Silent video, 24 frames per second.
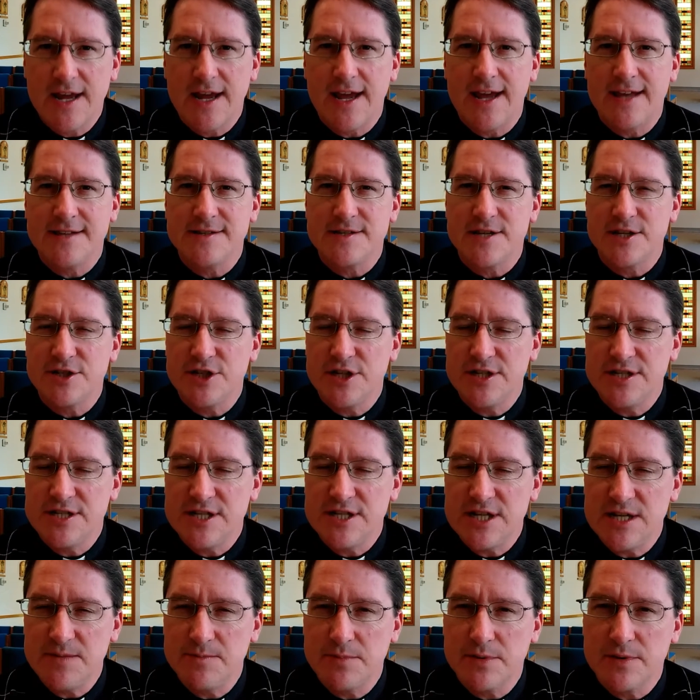and such a
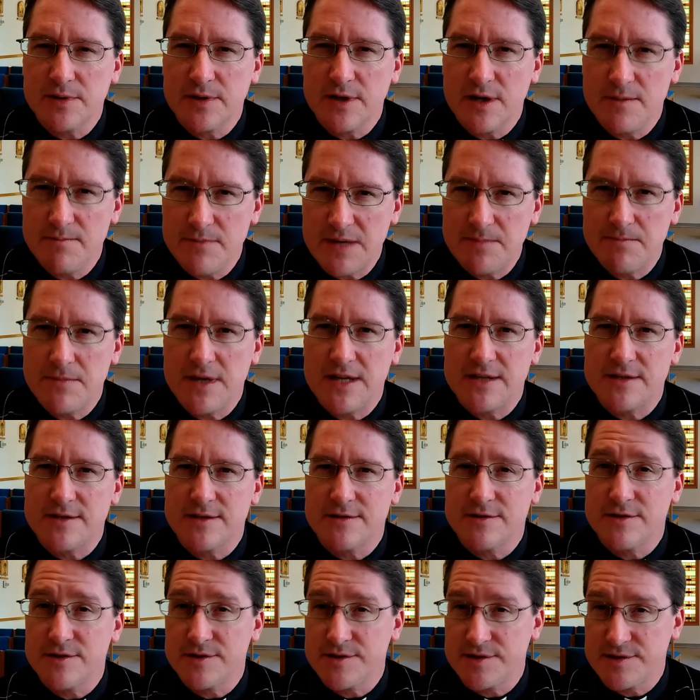deep commitment
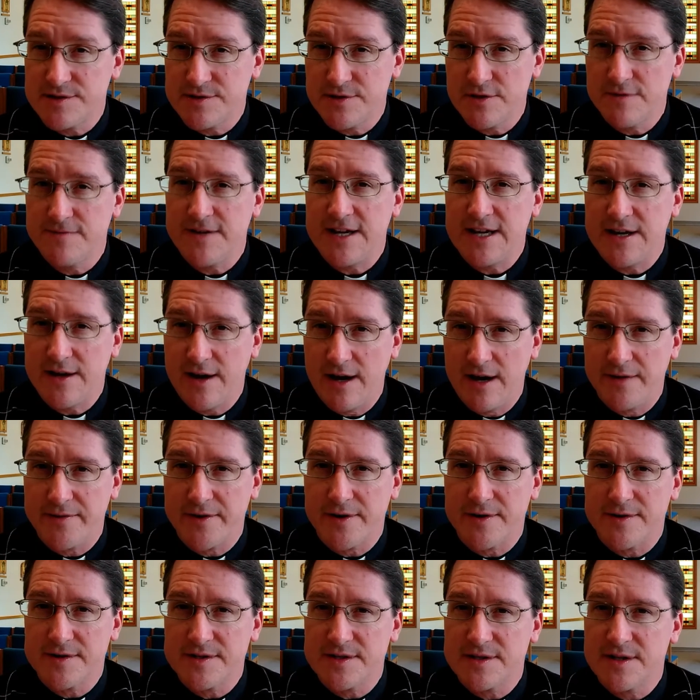to serving
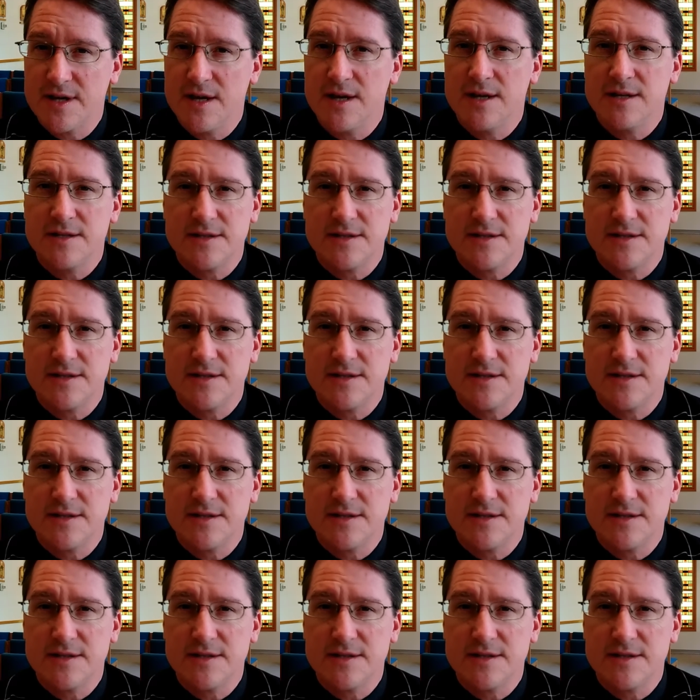others.